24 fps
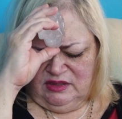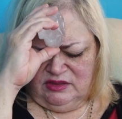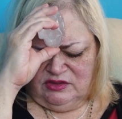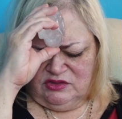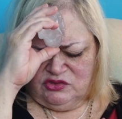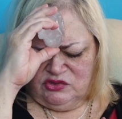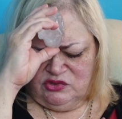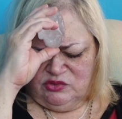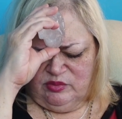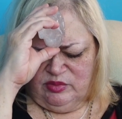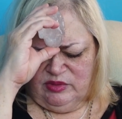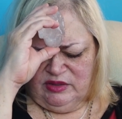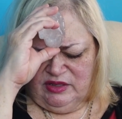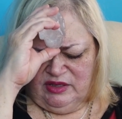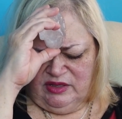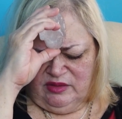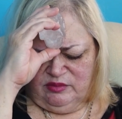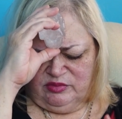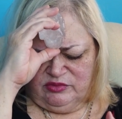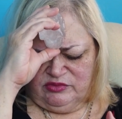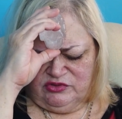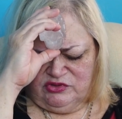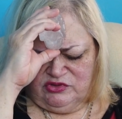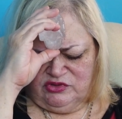to be
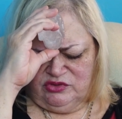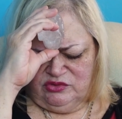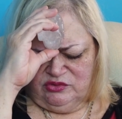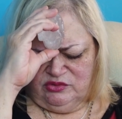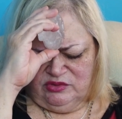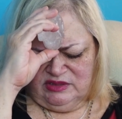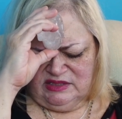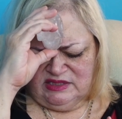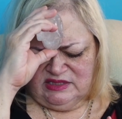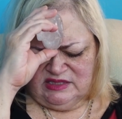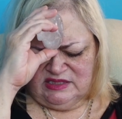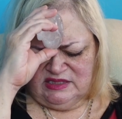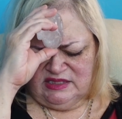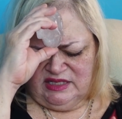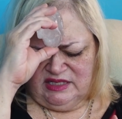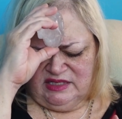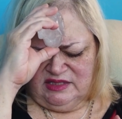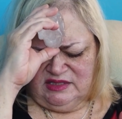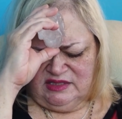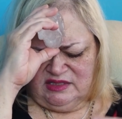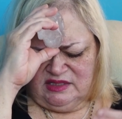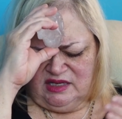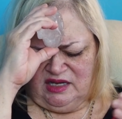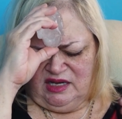able to
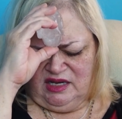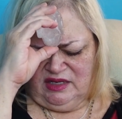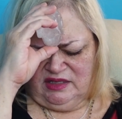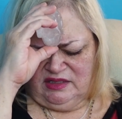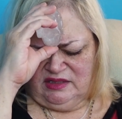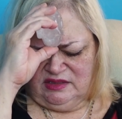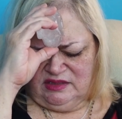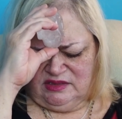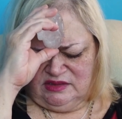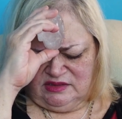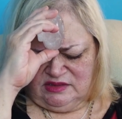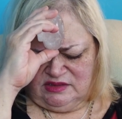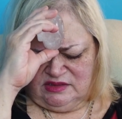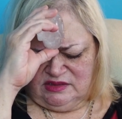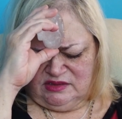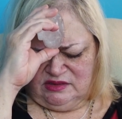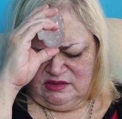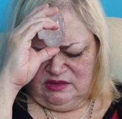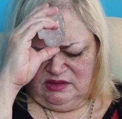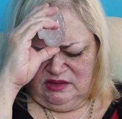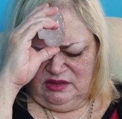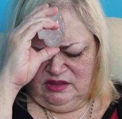extend a kindness.